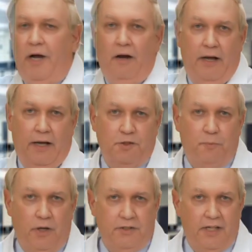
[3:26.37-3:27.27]
powerhouse
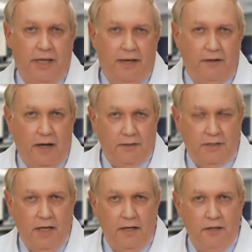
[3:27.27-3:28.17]
brings together
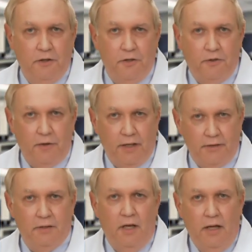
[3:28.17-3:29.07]
outstanding
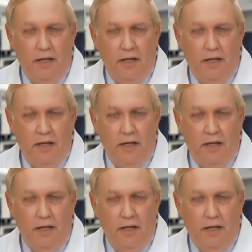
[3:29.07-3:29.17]
nutrients